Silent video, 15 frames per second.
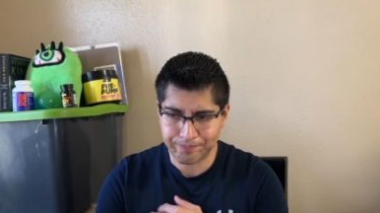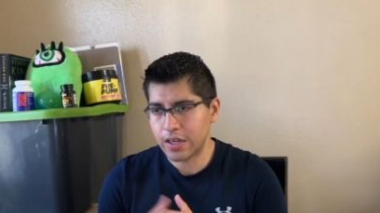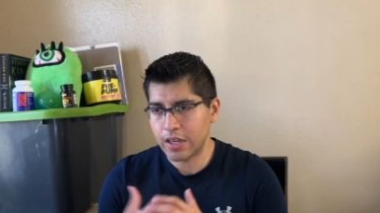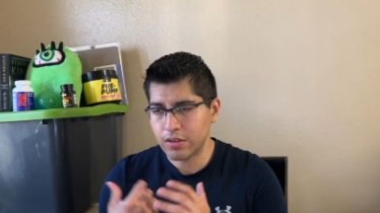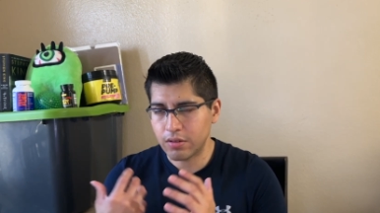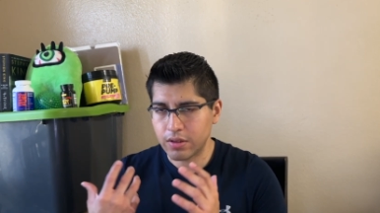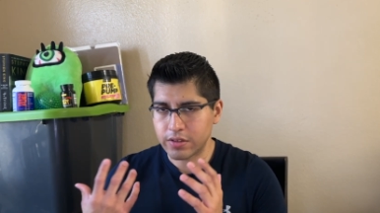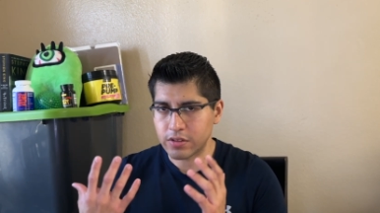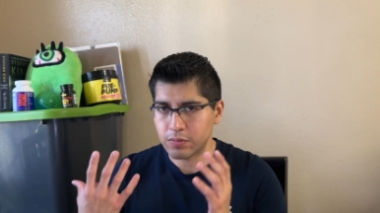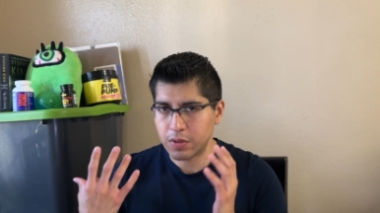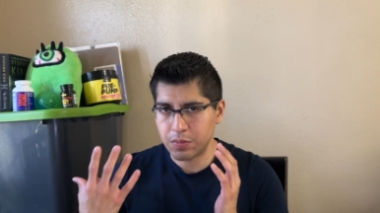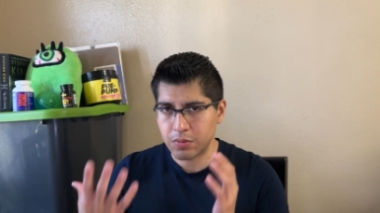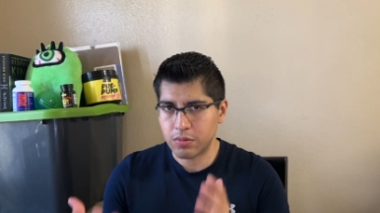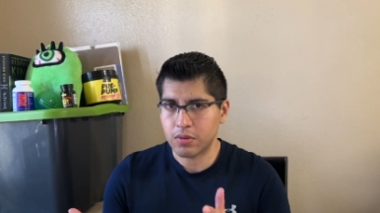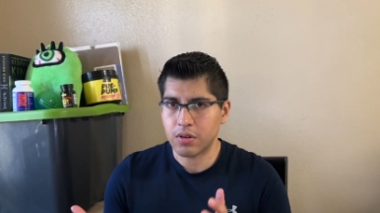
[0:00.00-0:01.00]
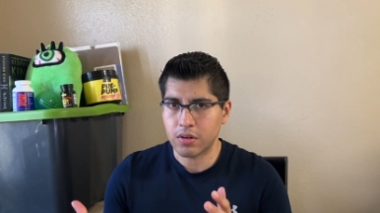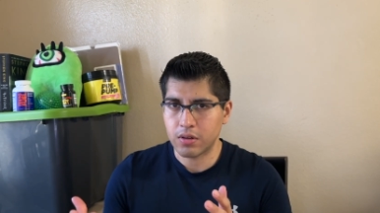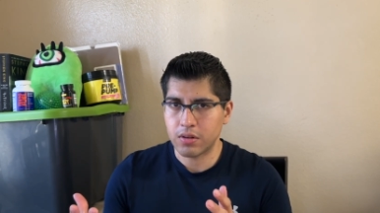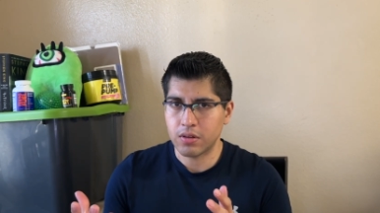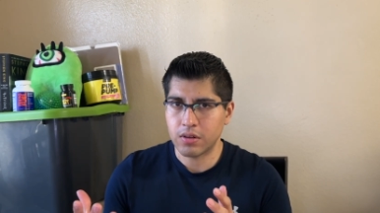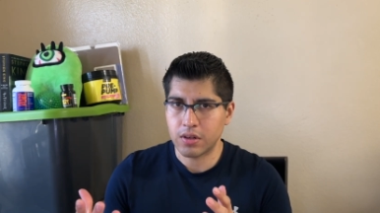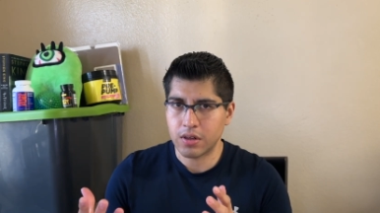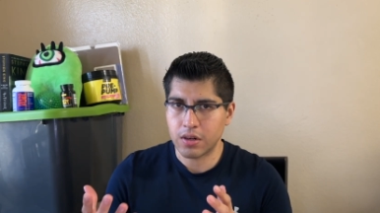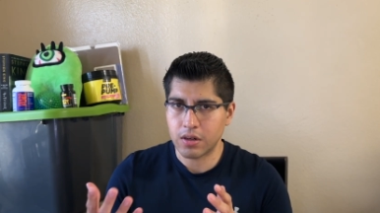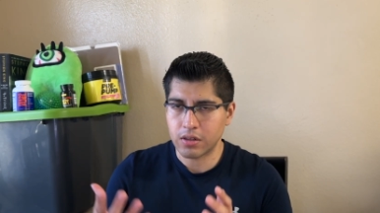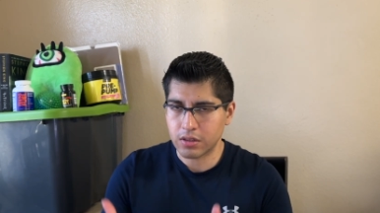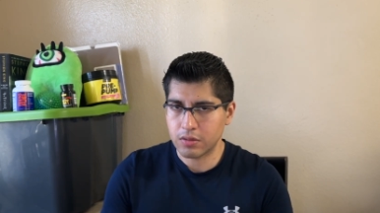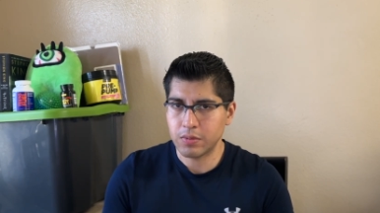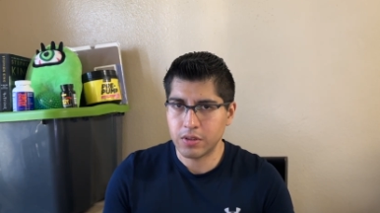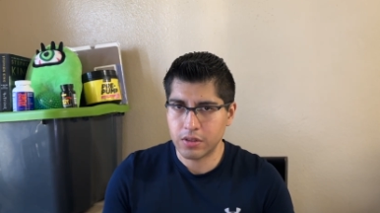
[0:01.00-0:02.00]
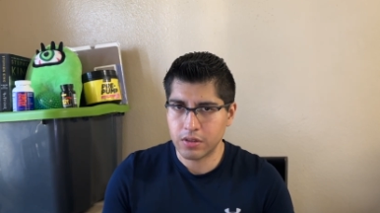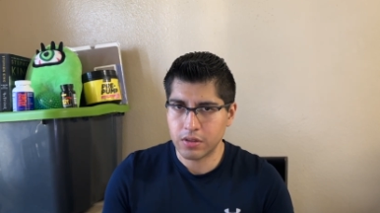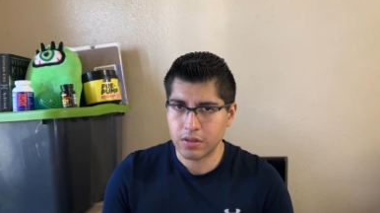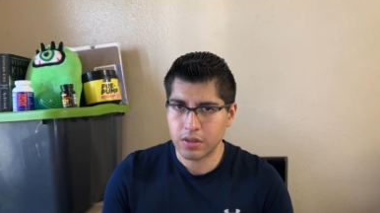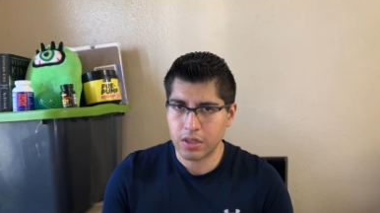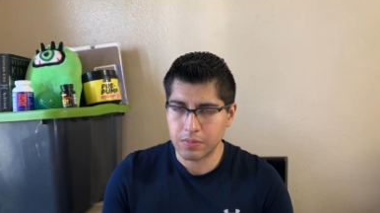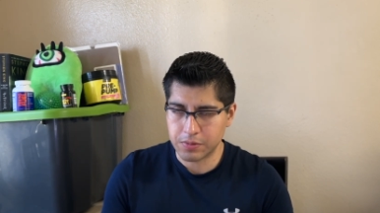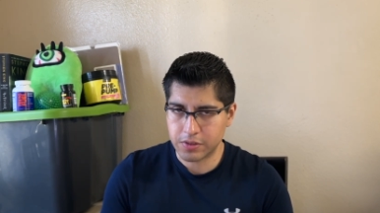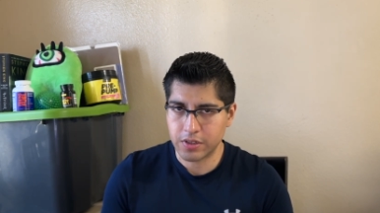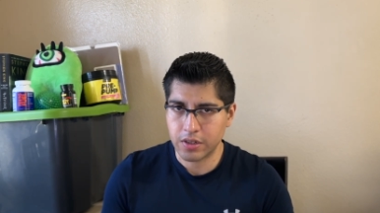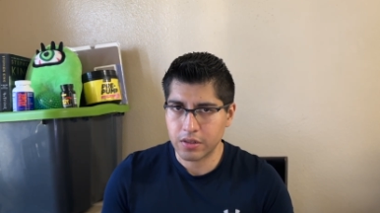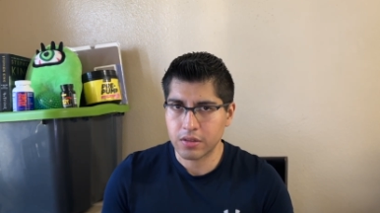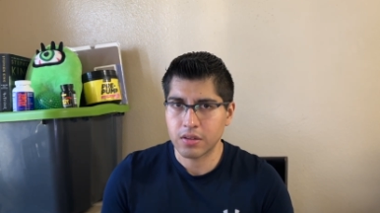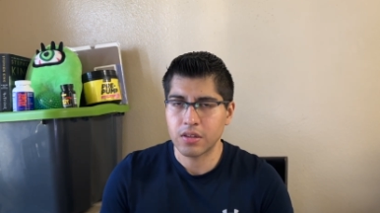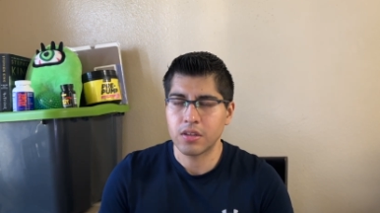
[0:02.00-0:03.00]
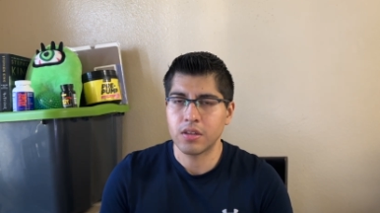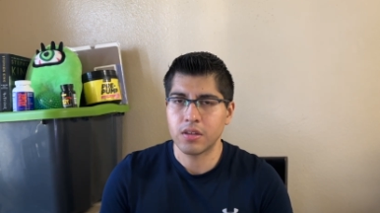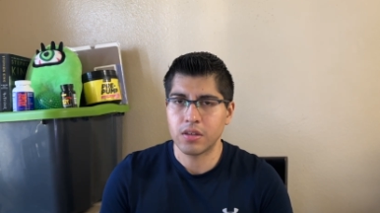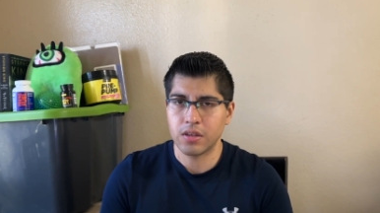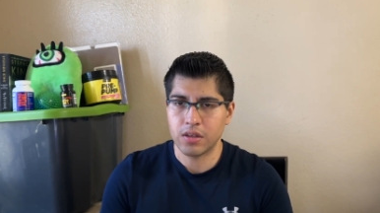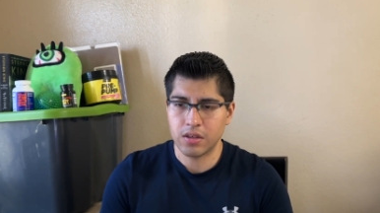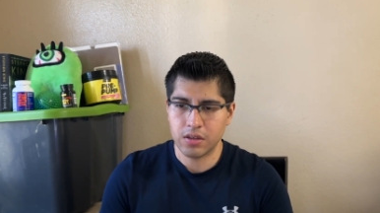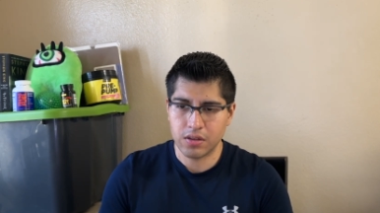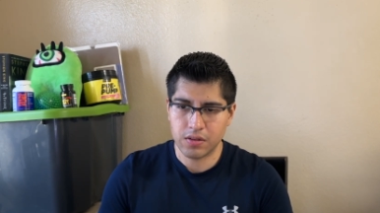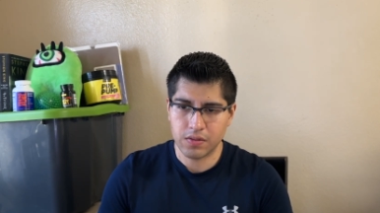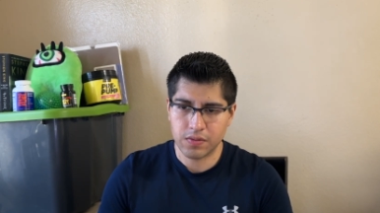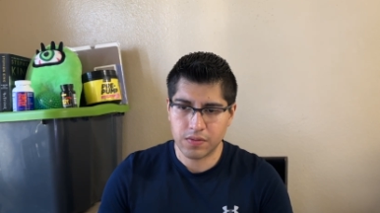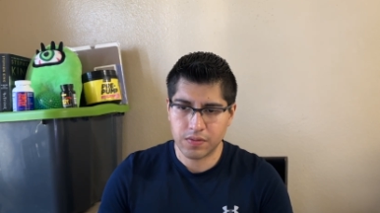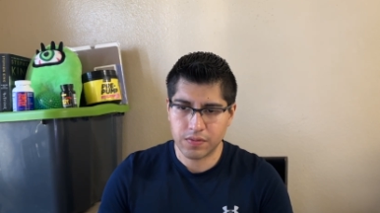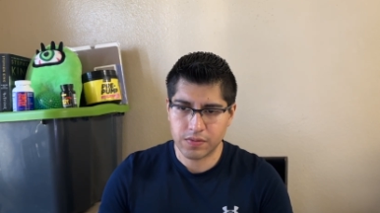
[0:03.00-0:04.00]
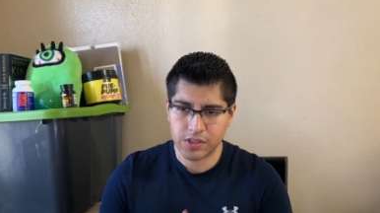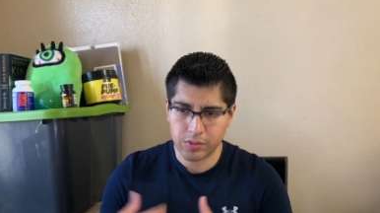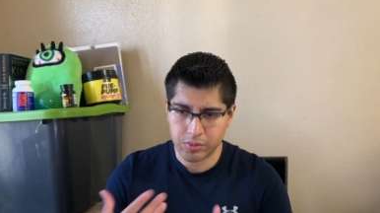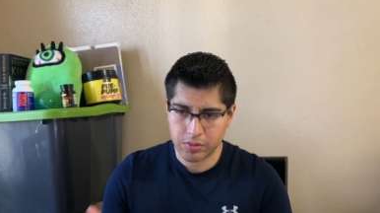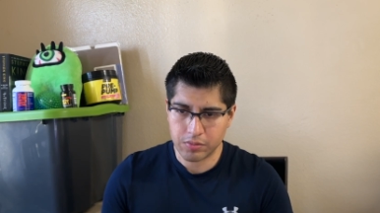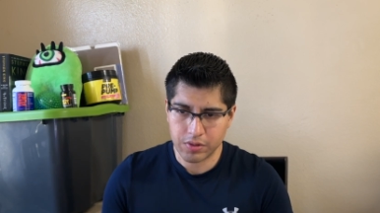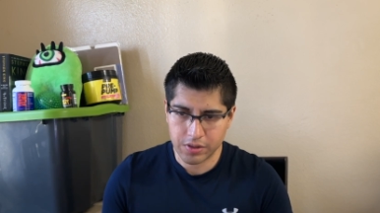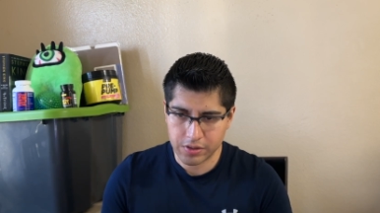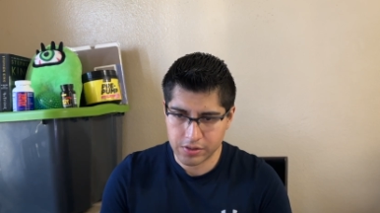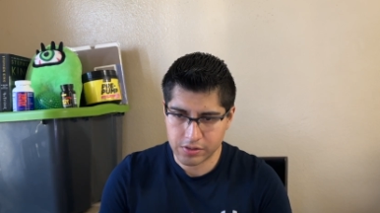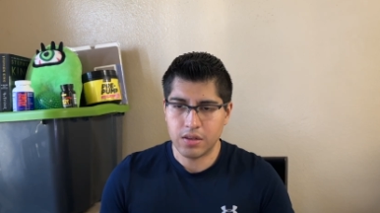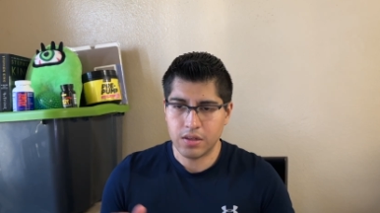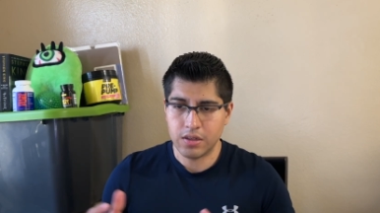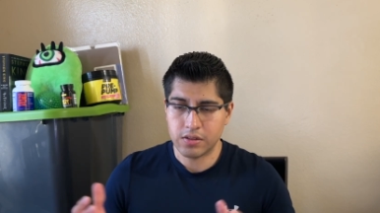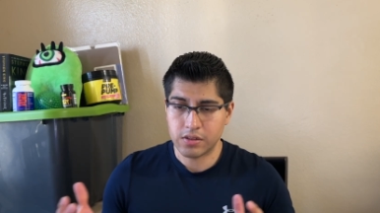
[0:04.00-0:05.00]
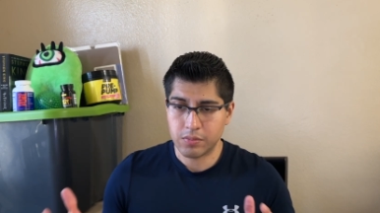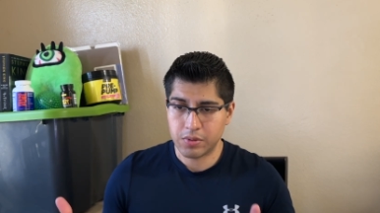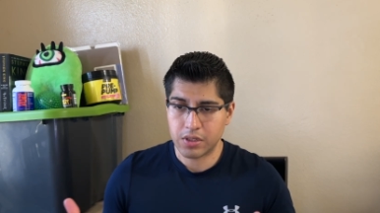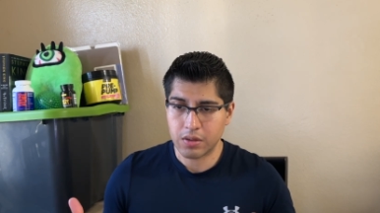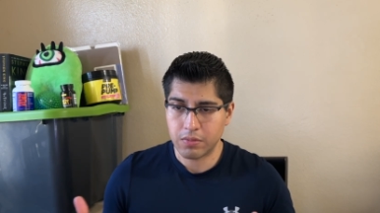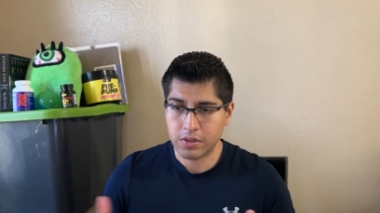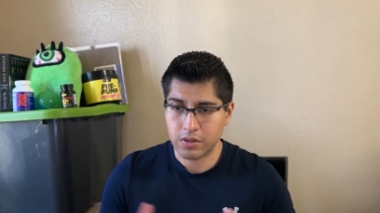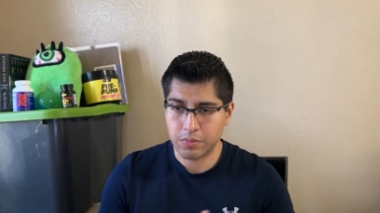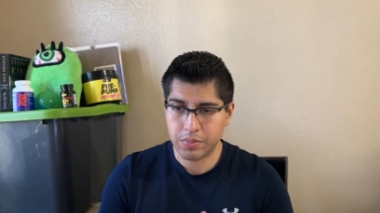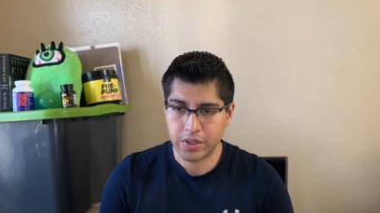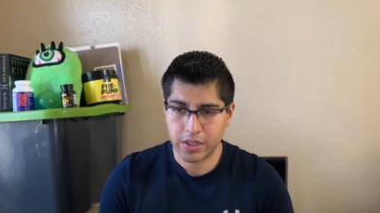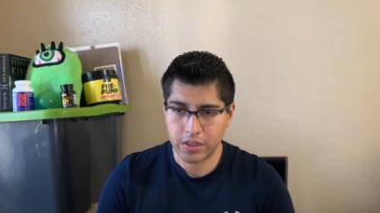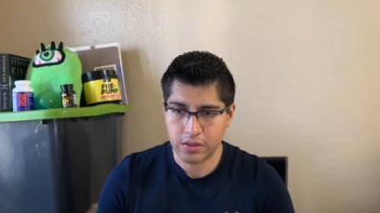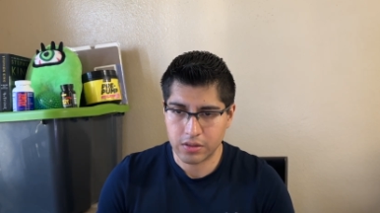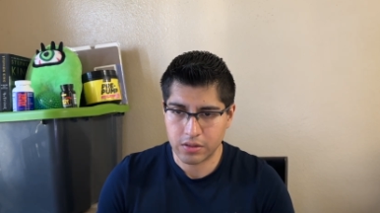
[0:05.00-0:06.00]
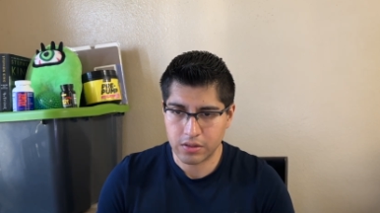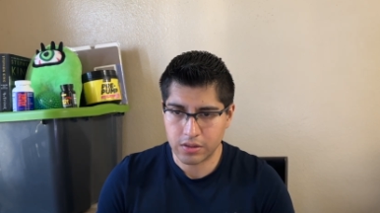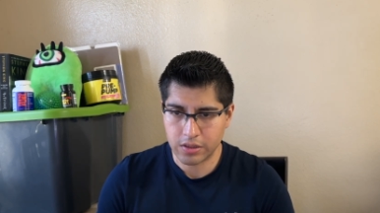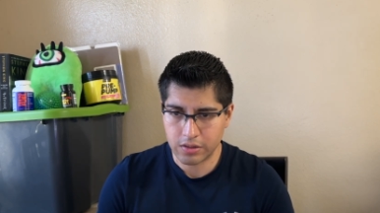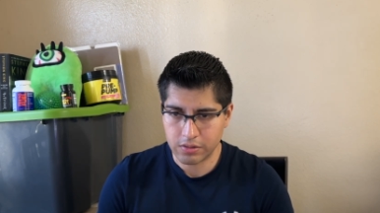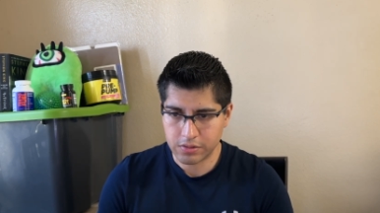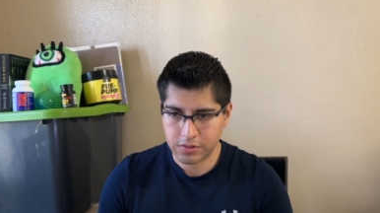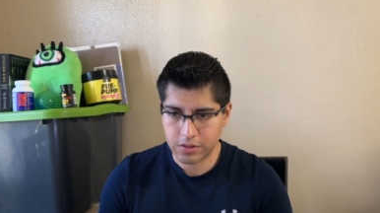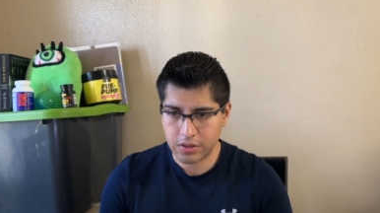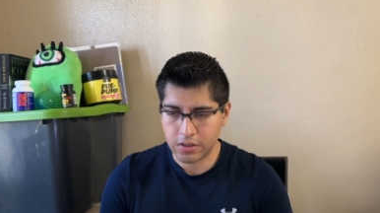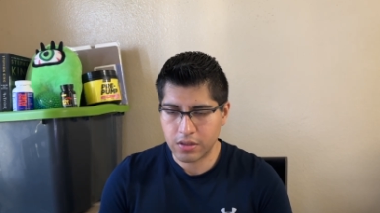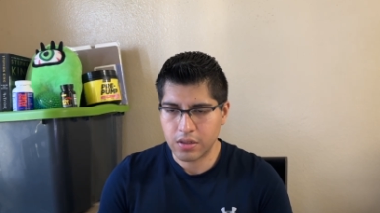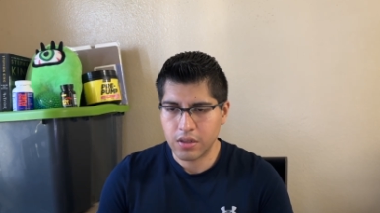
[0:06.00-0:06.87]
I know that some people are going to be upset if Separate Ways ends up becoming a paid DLC.